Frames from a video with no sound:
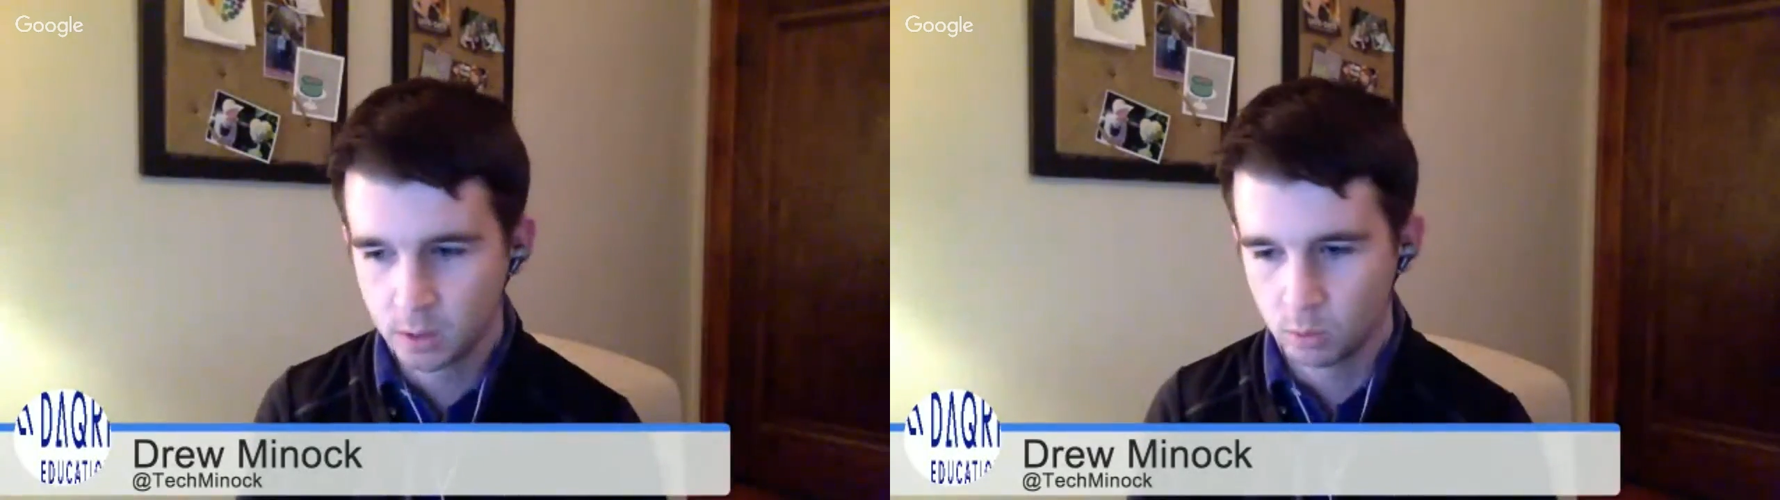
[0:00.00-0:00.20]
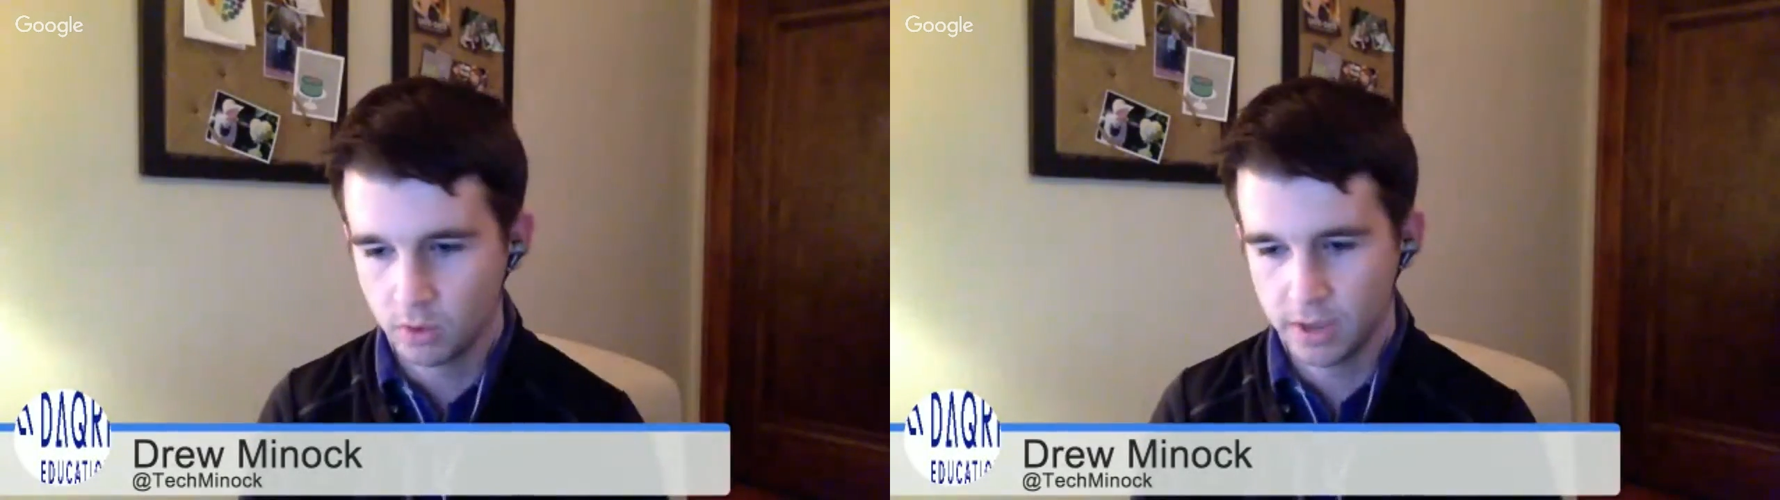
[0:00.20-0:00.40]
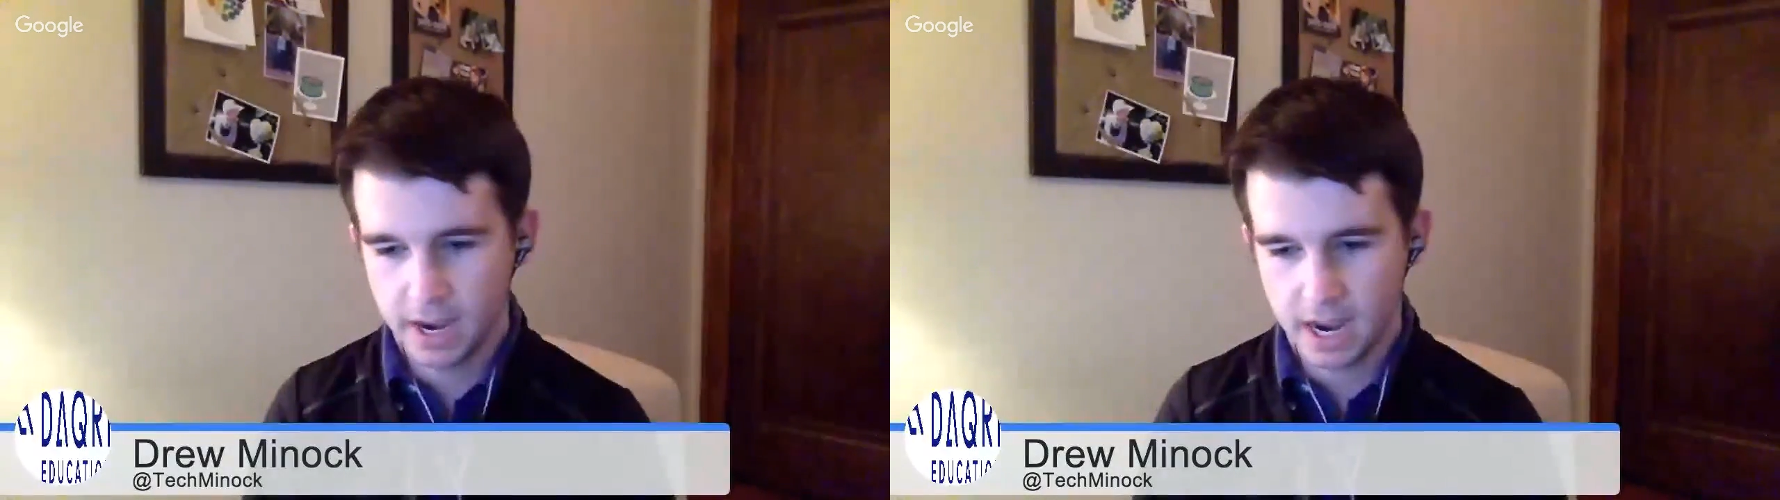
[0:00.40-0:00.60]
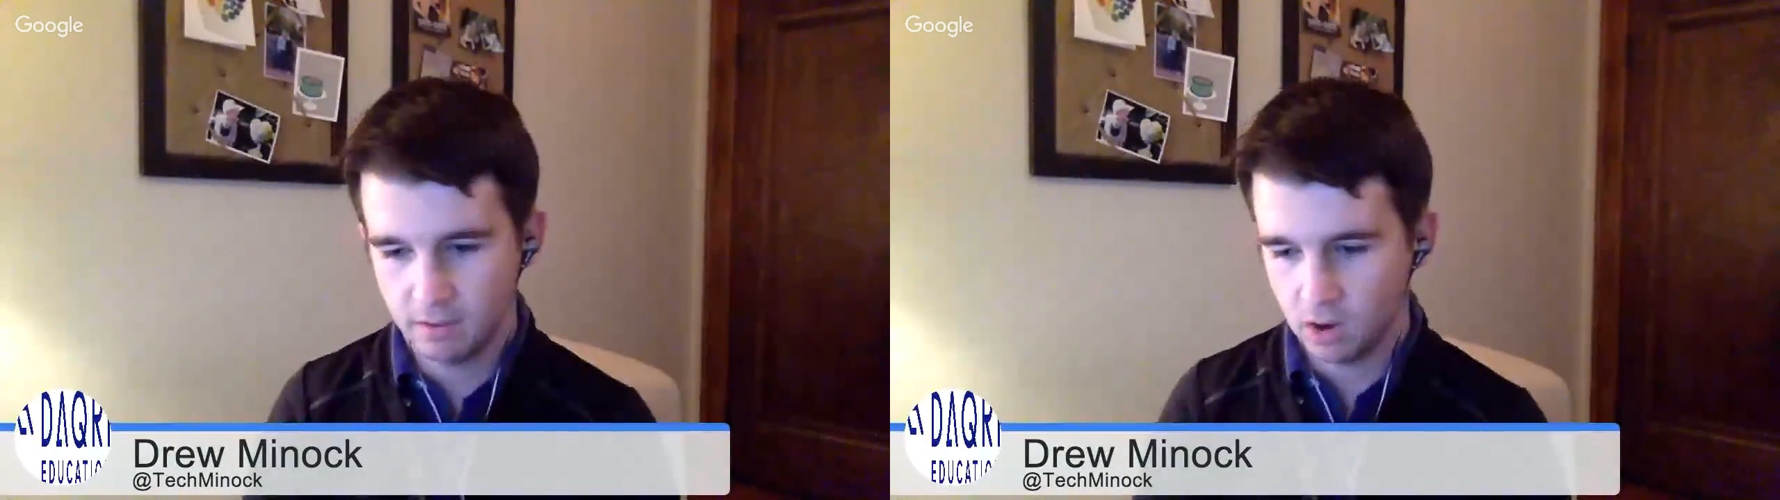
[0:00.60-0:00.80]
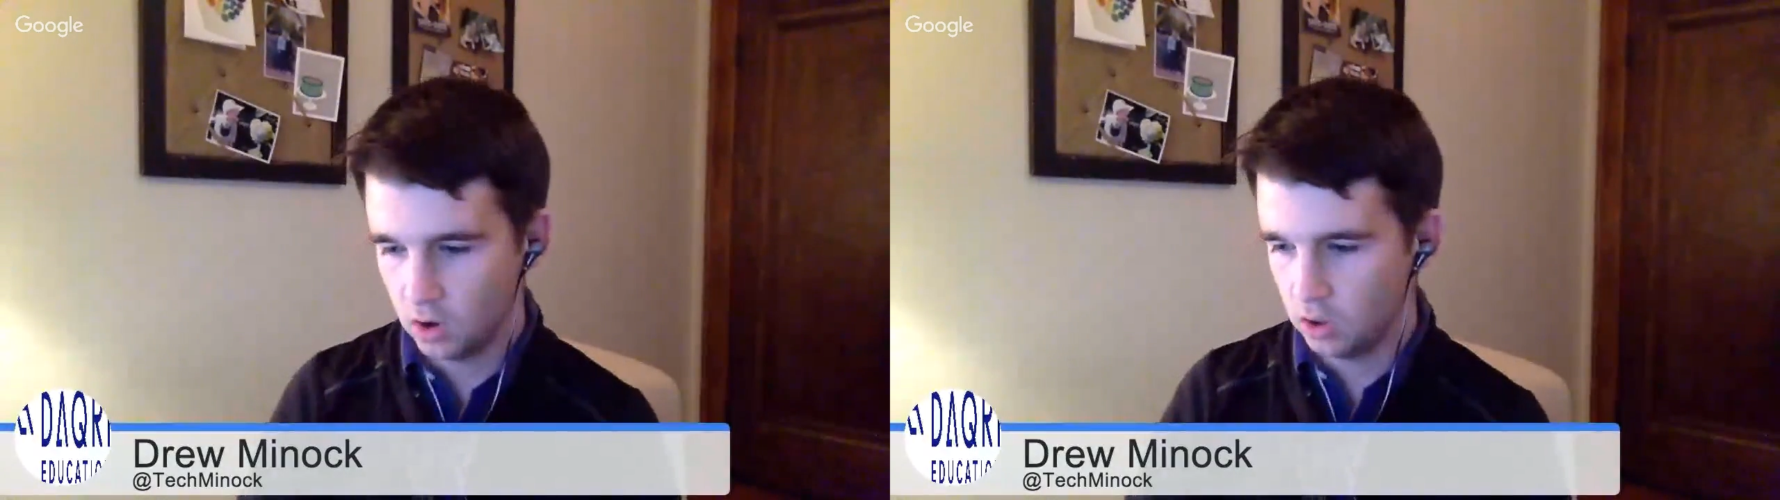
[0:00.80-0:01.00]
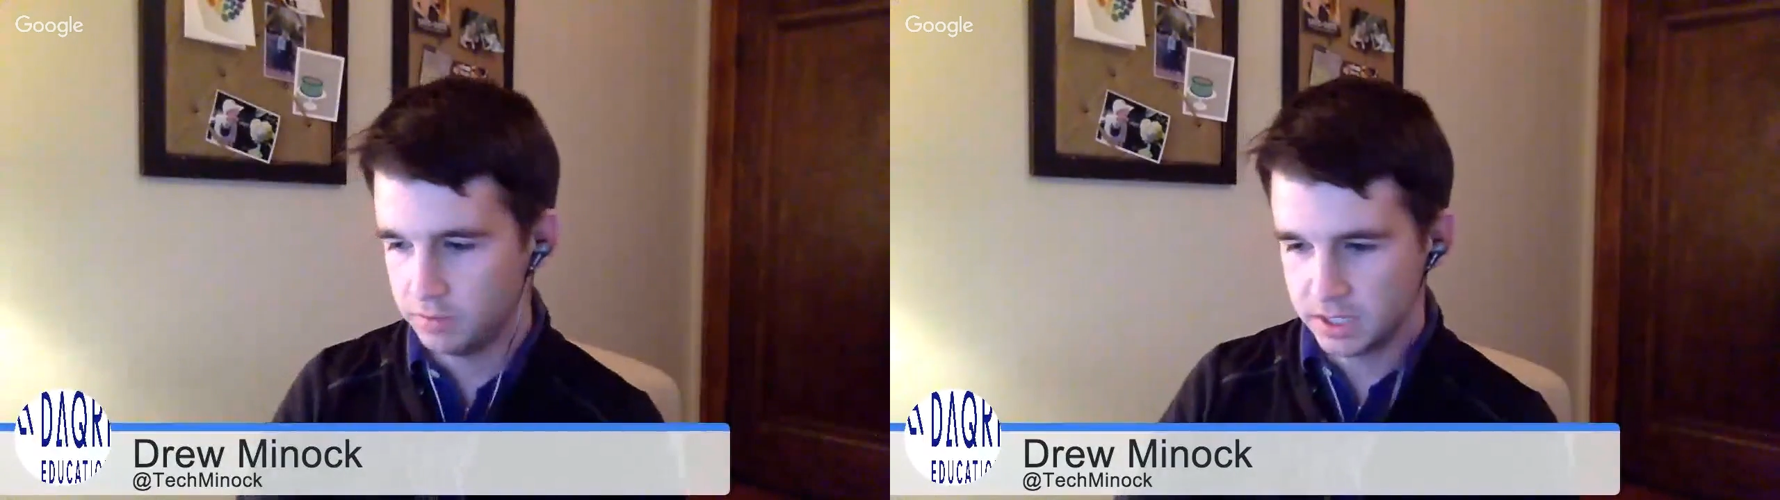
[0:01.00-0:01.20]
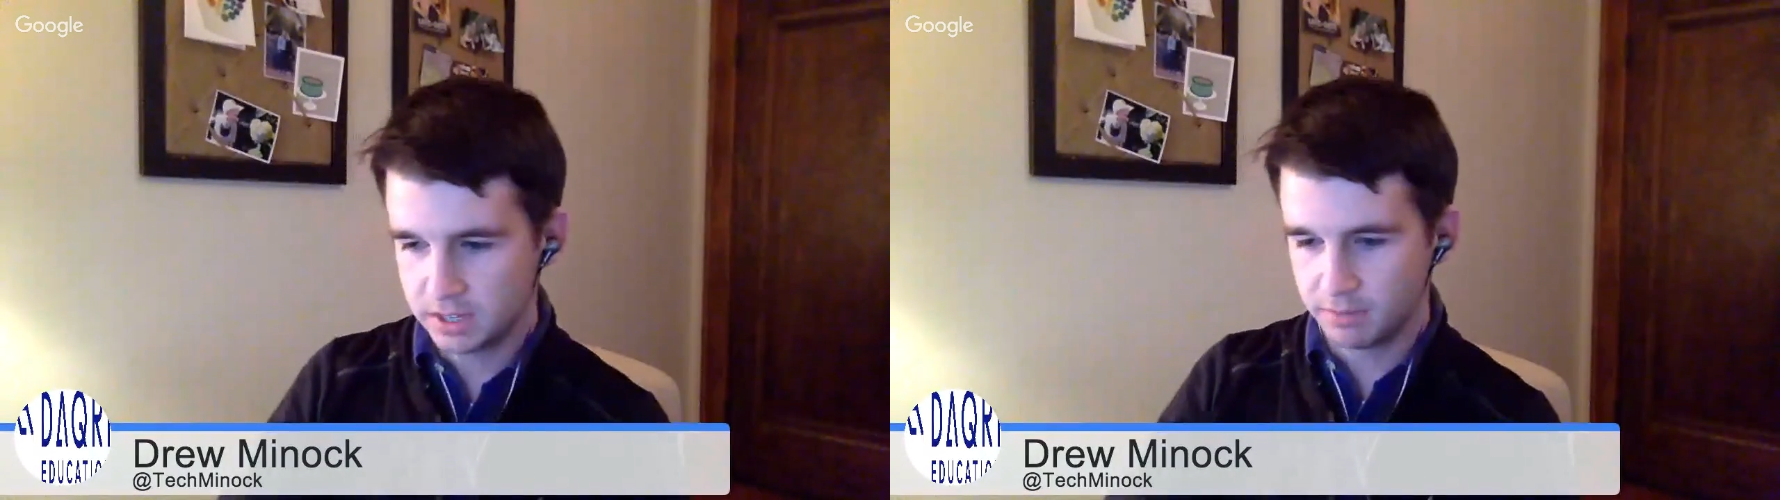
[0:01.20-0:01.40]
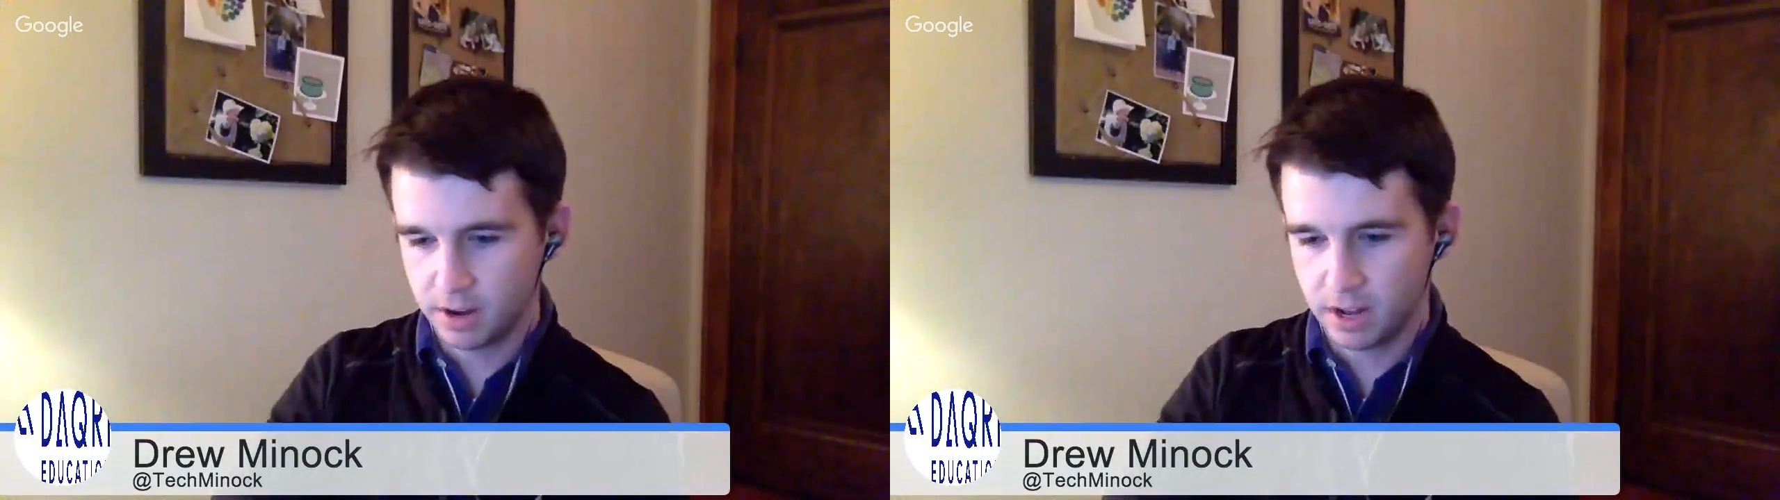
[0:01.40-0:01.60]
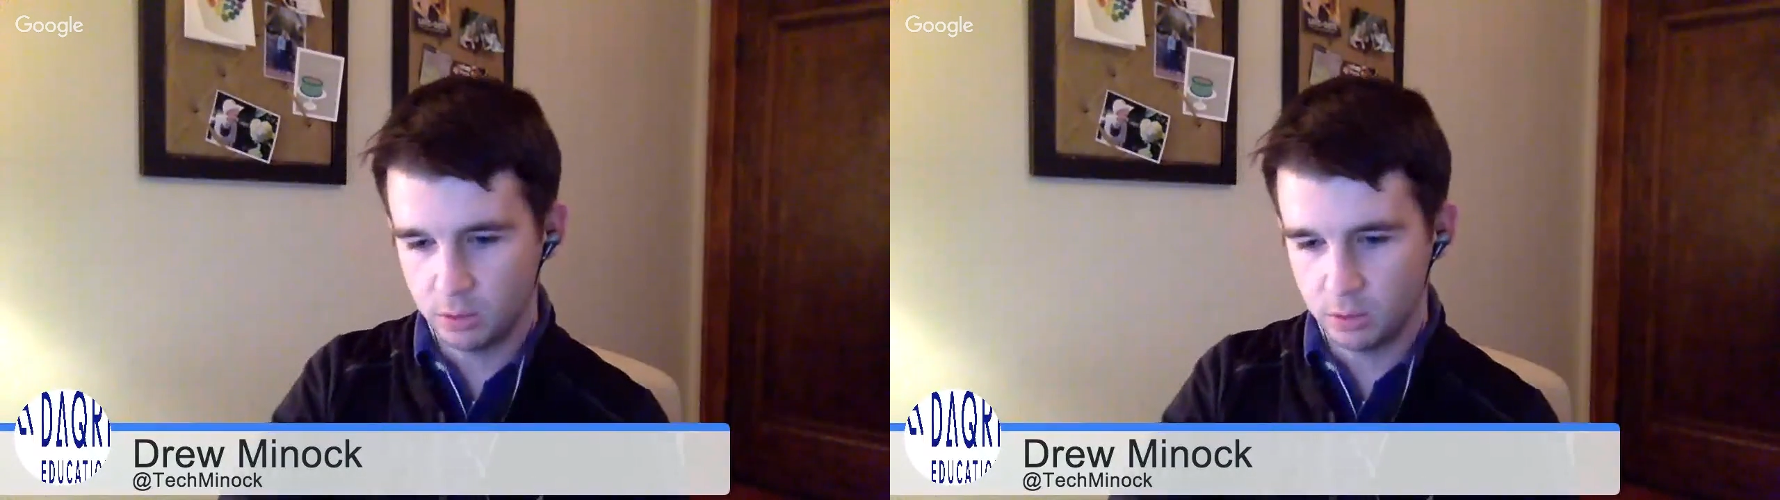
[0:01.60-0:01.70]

where they have all of these different